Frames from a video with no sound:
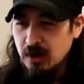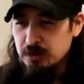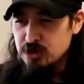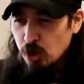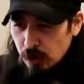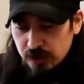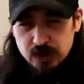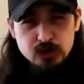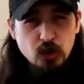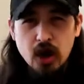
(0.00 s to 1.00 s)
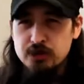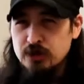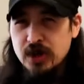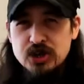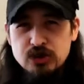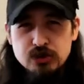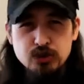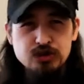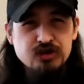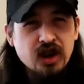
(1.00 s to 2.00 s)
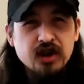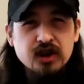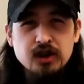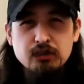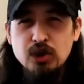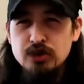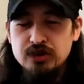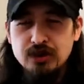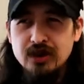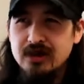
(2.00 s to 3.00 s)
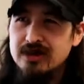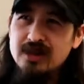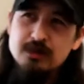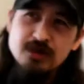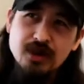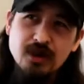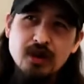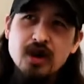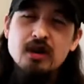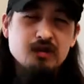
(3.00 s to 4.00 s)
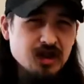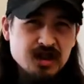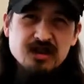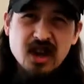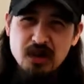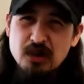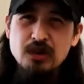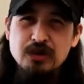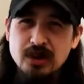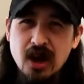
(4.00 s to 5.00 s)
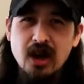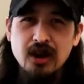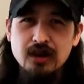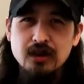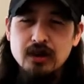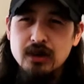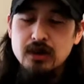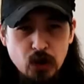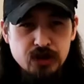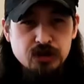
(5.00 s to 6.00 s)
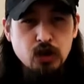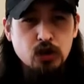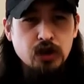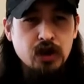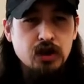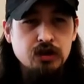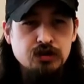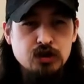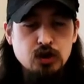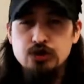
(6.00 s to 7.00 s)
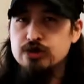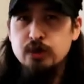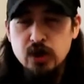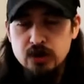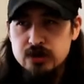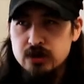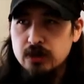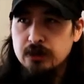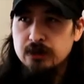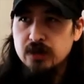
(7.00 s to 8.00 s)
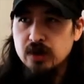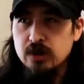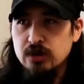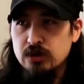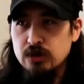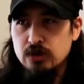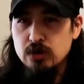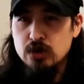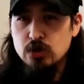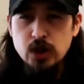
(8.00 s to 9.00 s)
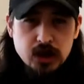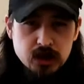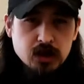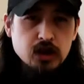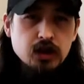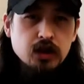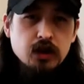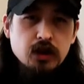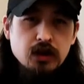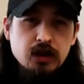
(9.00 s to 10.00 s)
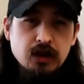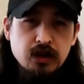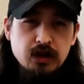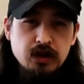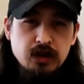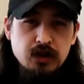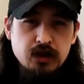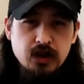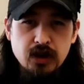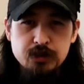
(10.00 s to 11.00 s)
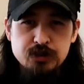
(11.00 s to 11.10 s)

observing through observation, through studying him personally, he seemed like a very down-to-earth guy, otherwise known as good spirits in Greek. And I